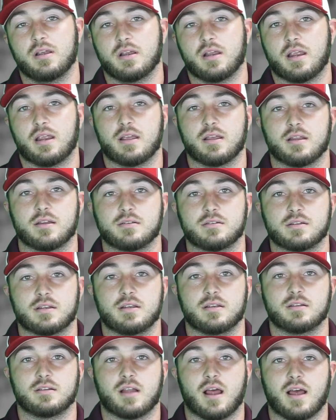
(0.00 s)
and
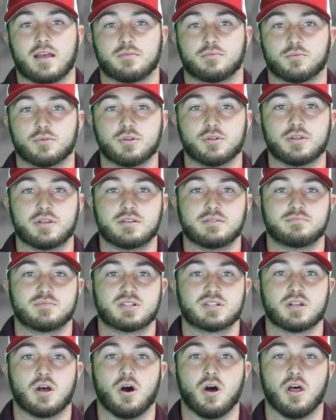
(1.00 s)
I really
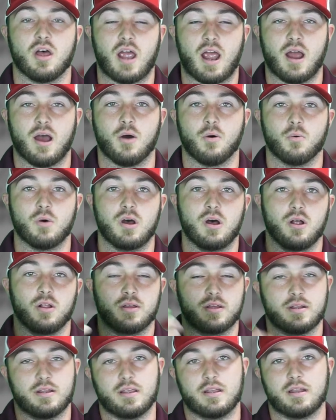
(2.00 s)
saw how well
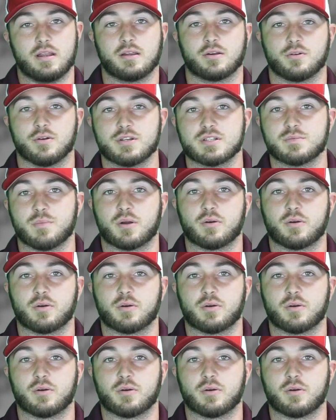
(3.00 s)
it increased my